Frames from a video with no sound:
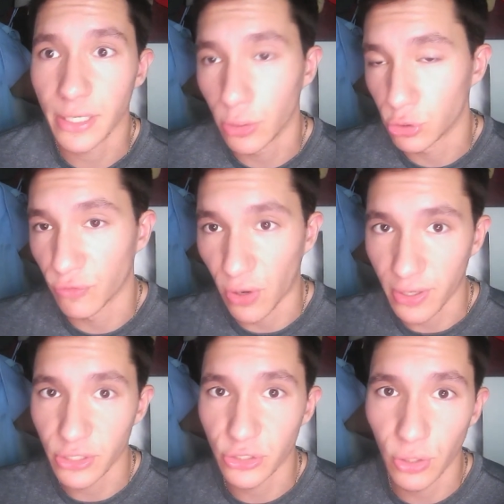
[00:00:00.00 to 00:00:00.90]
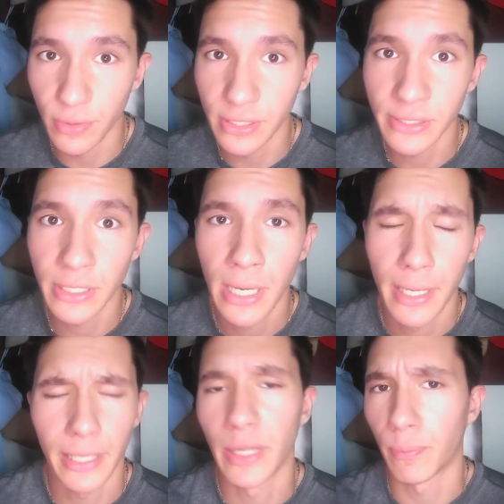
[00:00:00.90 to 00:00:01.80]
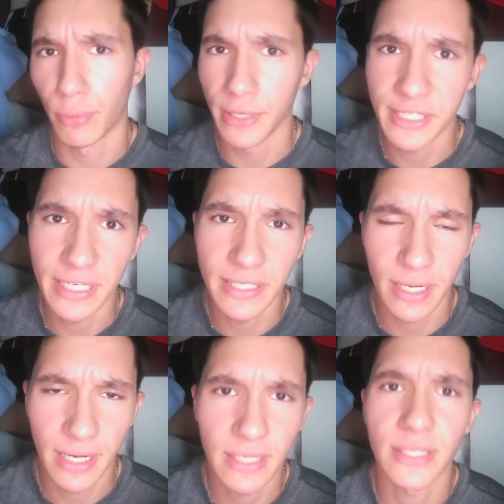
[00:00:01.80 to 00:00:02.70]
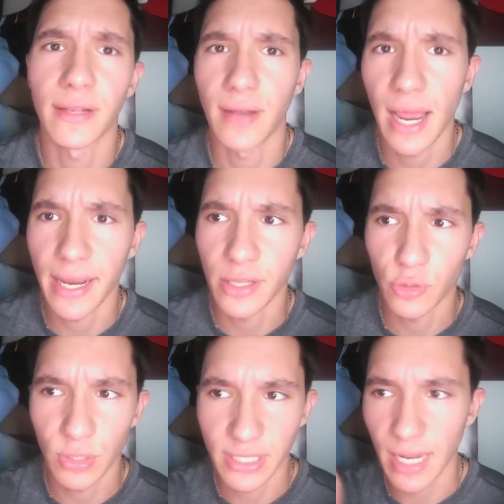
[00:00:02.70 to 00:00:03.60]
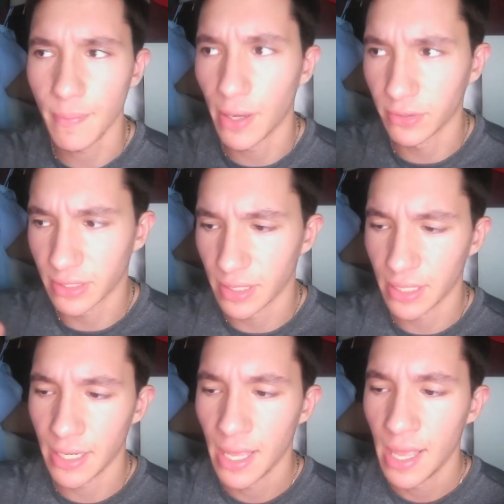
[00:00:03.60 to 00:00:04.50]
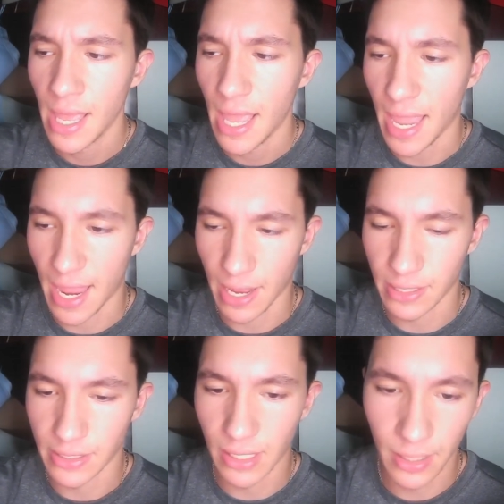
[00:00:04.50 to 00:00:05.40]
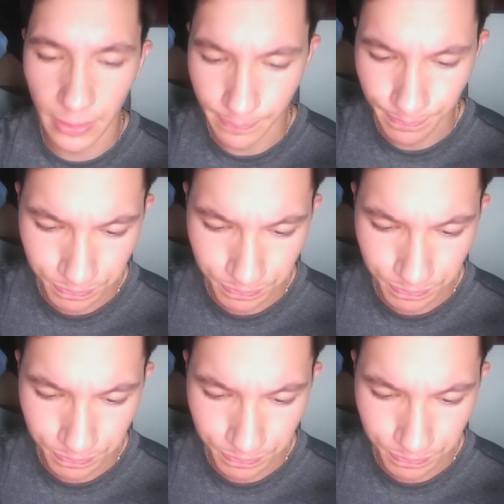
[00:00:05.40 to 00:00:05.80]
You know, Gervarrius Owens in the preseason against the Lions with Dane Belton and, Jason